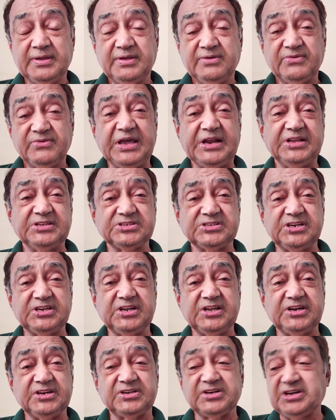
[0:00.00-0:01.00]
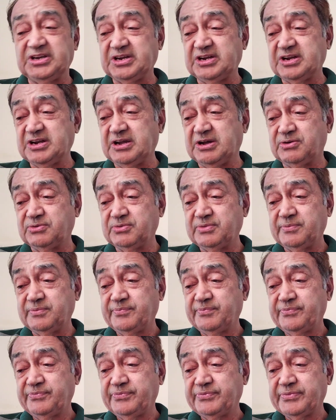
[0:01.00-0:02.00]
Where is Indian cricket now?
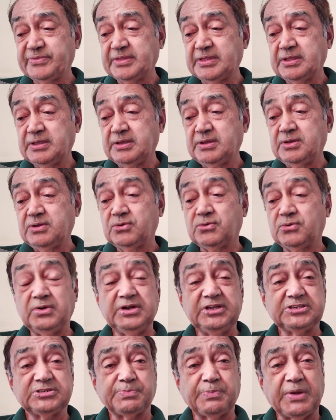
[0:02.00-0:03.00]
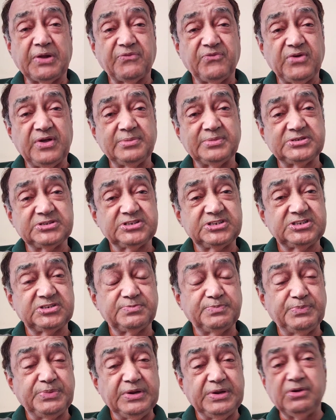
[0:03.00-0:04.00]
Kohli's performance is
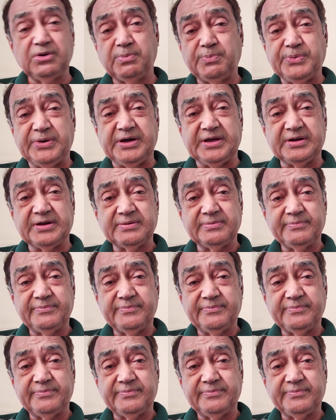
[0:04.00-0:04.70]
below par.